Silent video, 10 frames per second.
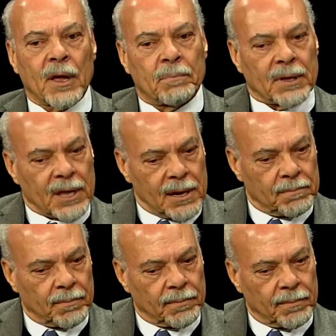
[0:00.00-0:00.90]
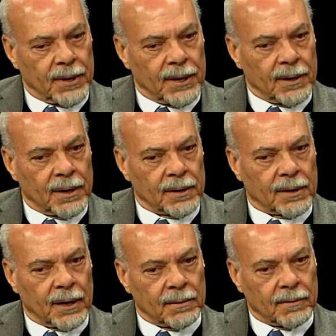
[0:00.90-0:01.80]
but
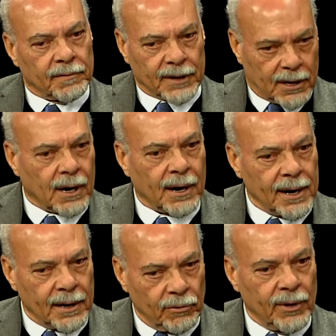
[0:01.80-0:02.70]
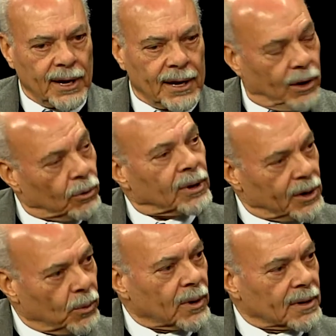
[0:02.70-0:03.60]
von Karajan really only
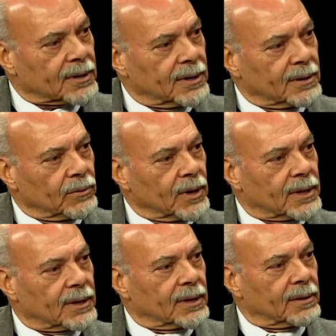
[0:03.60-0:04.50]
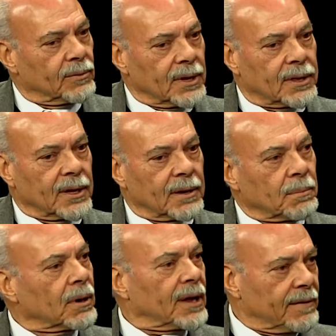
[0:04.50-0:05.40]
worked with
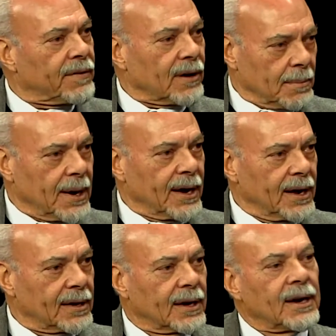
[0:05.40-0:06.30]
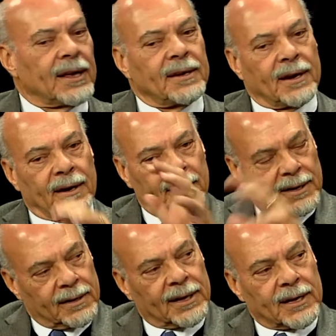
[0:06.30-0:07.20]
Berlin Philharmonic. He did a
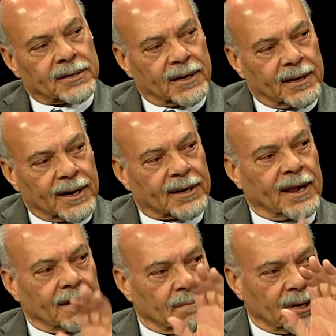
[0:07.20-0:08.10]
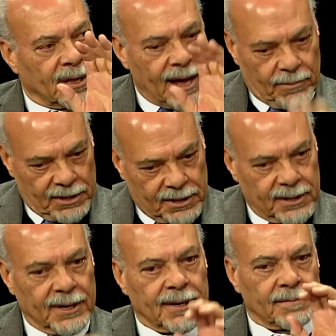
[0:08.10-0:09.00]
little guest conducting, but that was
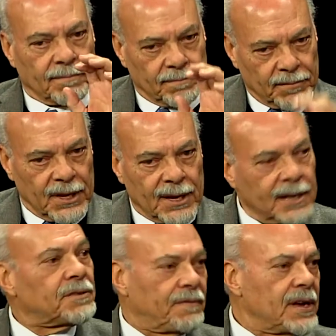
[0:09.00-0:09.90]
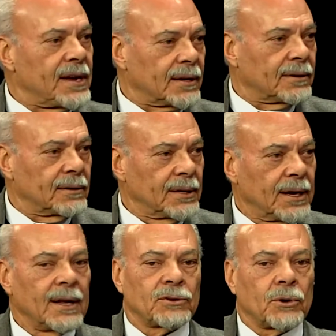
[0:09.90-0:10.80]
his vehicle,
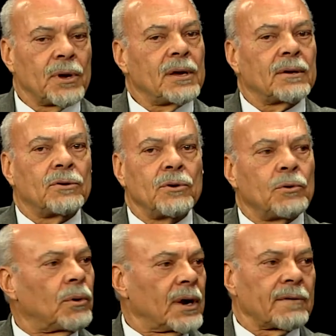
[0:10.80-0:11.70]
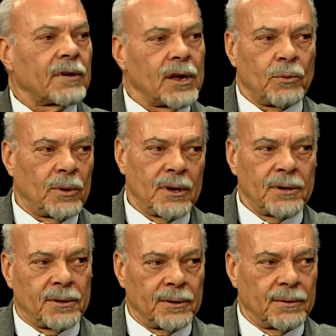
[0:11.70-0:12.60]
so he could do whatever he
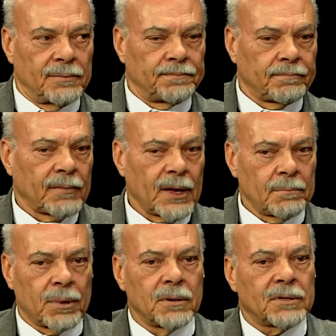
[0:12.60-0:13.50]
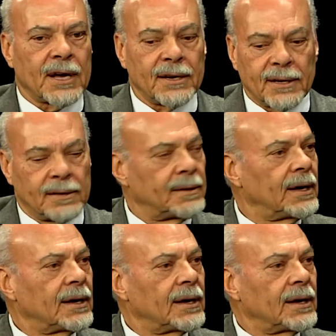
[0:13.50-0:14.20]
wanted to. Bernstein did